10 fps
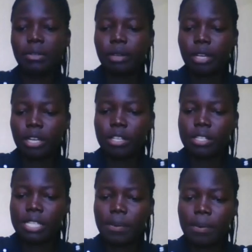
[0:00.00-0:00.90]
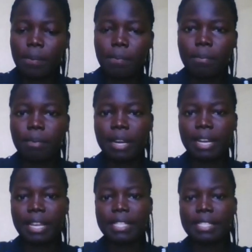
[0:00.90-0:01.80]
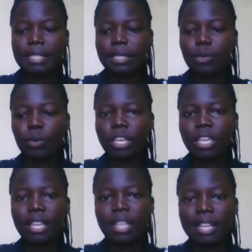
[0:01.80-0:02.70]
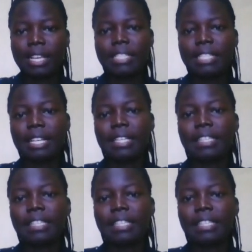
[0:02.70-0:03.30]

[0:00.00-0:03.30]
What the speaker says: We close our brackets and then we enter.